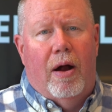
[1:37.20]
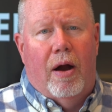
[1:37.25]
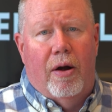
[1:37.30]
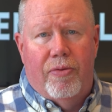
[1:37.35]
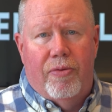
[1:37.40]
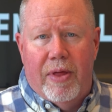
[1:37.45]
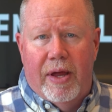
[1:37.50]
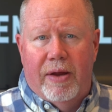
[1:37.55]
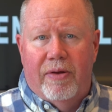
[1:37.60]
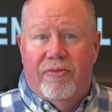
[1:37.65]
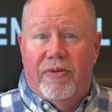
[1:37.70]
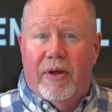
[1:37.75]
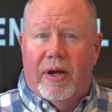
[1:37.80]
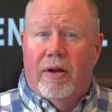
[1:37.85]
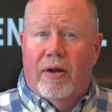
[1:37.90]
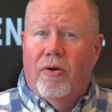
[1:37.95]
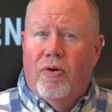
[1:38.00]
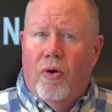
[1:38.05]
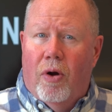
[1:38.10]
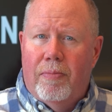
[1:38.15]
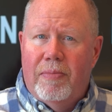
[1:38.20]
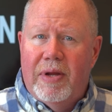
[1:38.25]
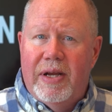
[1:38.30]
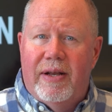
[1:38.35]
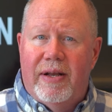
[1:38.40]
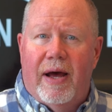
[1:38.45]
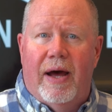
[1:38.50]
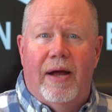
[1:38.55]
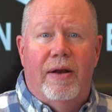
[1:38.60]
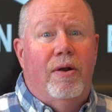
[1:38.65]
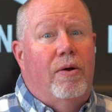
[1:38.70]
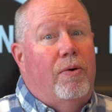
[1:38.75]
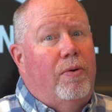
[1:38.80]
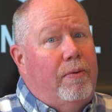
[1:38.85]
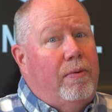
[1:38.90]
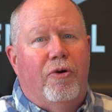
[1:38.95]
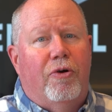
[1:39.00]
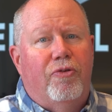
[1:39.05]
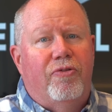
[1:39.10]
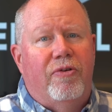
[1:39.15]
things that can normally be done
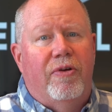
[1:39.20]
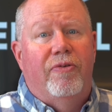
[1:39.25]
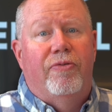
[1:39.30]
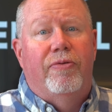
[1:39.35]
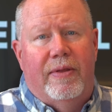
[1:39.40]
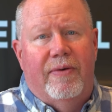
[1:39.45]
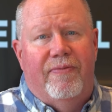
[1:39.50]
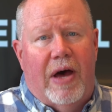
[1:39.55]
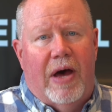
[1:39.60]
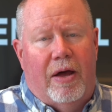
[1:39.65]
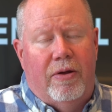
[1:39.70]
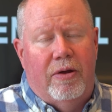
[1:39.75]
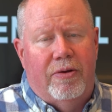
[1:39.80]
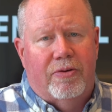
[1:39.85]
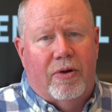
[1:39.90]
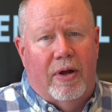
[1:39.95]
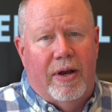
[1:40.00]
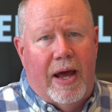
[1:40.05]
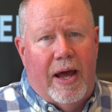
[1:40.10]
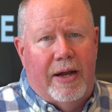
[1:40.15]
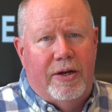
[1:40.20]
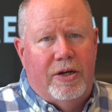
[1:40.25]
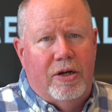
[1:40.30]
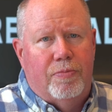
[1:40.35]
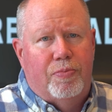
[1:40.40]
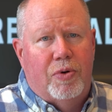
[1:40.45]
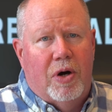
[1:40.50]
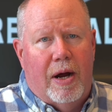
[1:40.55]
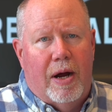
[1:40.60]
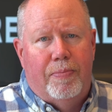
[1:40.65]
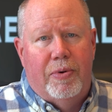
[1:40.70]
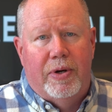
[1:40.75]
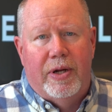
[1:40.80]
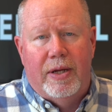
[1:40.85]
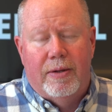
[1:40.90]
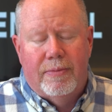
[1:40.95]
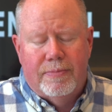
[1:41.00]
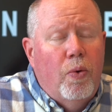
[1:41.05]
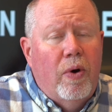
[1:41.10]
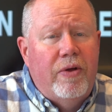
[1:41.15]
versus the value it's going to add to your property.
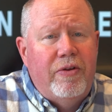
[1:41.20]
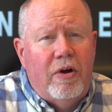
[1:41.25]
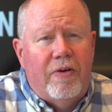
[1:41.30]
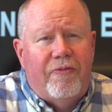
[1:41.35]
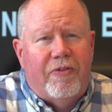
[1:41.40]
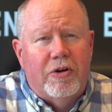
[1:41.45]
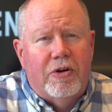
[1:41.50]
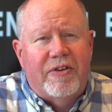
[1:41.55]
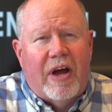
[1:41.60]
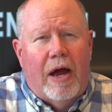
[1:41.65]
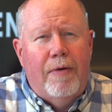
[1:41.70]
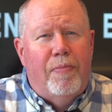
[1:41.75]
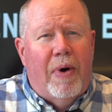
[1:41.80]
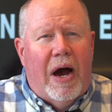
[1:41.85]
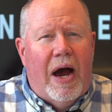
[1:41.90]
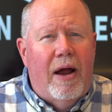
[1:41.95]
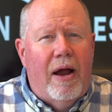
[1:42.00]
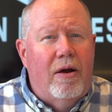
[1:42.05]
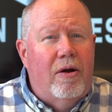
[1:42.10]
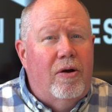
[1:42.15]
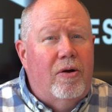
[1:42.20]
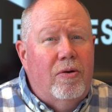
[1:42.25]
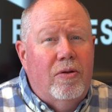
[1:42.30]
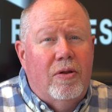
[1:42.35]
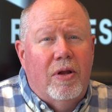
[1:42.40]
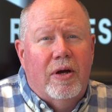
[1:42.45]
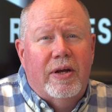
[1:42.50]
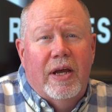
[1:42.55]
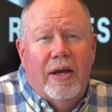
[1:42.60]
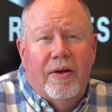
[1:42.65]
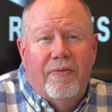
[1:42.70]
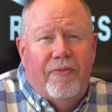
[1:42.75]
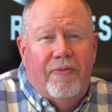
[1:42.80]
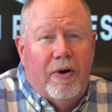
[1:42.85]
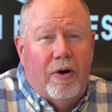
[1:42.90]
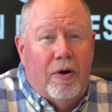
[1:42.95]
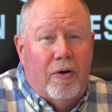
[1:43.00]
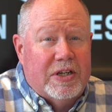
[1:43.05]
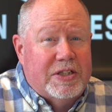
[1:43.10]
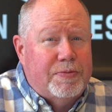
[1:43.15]
Whether you're a first-time buyer looking
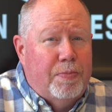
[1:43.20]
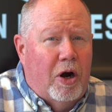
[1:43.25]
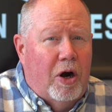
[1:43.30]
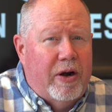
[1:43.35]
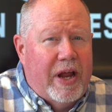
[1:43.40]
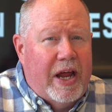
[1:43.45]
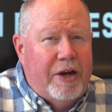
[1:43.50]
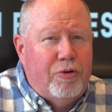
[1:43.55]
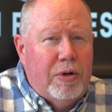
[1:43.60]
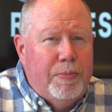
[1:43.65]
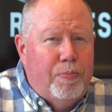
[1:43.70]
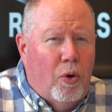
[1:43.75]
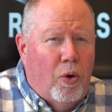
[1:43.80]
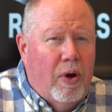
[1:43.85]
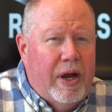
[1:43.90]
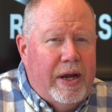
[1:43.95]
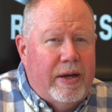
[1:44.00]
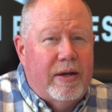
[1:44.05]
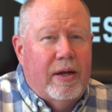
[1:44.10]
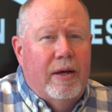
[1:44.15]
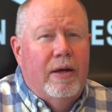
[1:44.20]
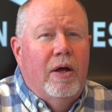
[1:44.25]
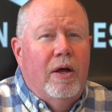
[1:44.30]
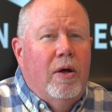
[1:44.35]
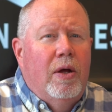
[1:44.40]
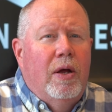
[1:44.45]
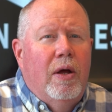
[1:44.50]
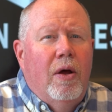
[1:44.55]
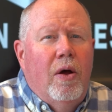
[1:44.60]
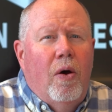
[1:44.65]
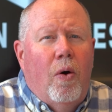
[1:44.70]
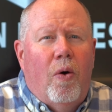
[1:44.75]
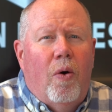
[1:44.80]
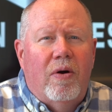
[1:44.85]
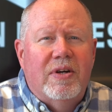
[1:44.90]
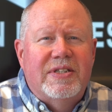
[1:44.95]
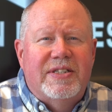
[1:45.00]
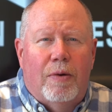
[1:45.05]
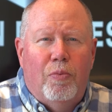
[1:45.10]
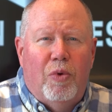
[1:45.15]
for a smart entry point
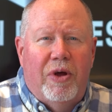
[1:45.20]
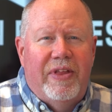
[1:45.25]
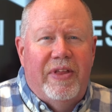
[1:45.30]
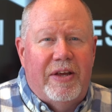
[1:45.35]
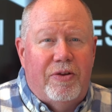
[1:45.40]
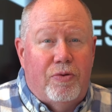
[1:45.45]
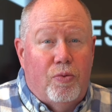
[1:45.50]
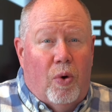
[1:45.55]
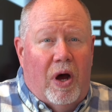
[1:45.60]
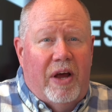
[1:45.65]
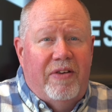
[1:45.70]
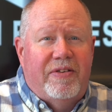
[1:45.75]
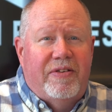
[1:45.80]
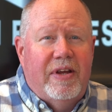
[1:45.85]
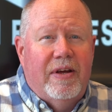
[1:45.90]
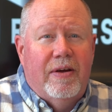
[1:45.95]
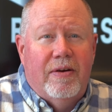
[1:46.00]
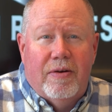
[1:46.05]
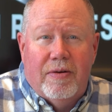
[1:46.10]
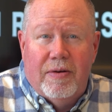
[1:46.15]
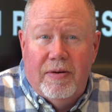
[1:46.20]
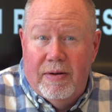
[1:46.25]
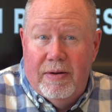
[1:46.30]
or someone that wants to